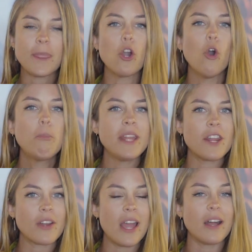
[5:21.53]
The open
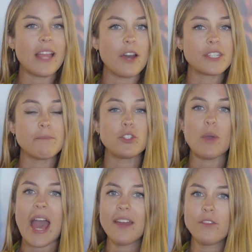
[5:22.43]
internet allows them
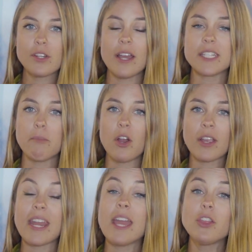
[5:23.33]
to advertise,
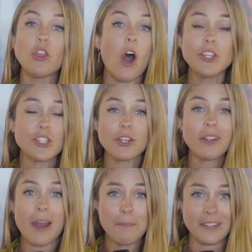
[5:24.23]
market, and launch their
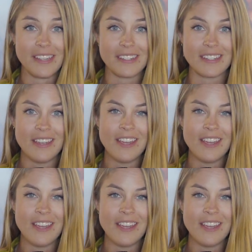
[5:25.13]
companies.